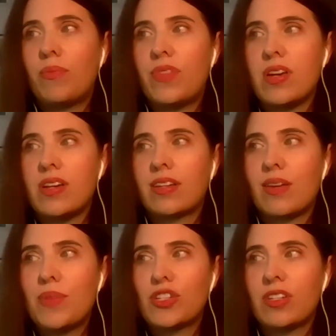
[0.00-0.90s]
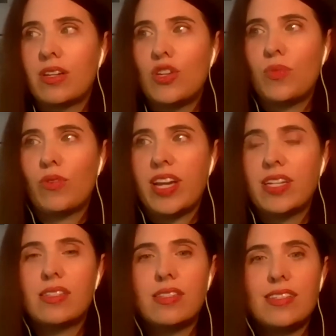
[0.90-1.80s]
The Commission on Human
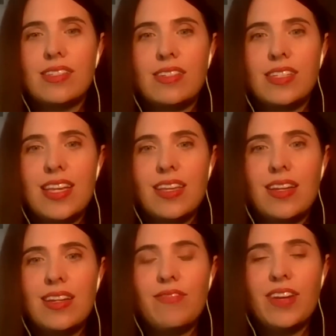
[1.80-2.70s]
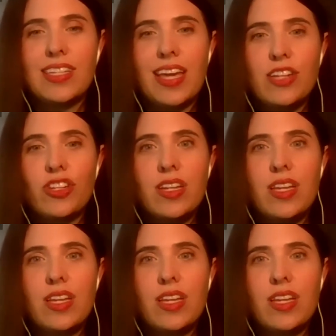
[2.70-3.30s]
Rights did an investigation